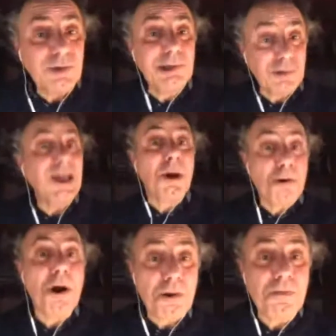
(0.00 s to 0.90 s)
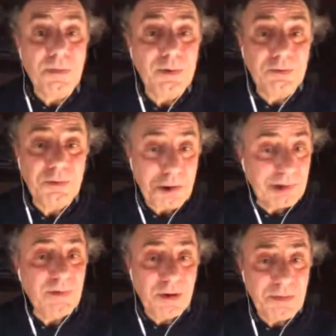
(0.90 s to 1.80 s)
with, you can judge people, which
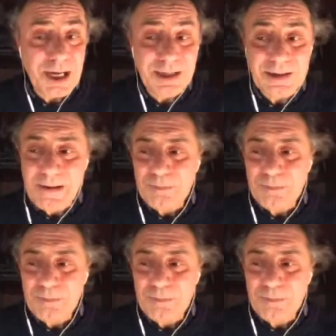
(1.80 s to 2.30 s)
is very bad.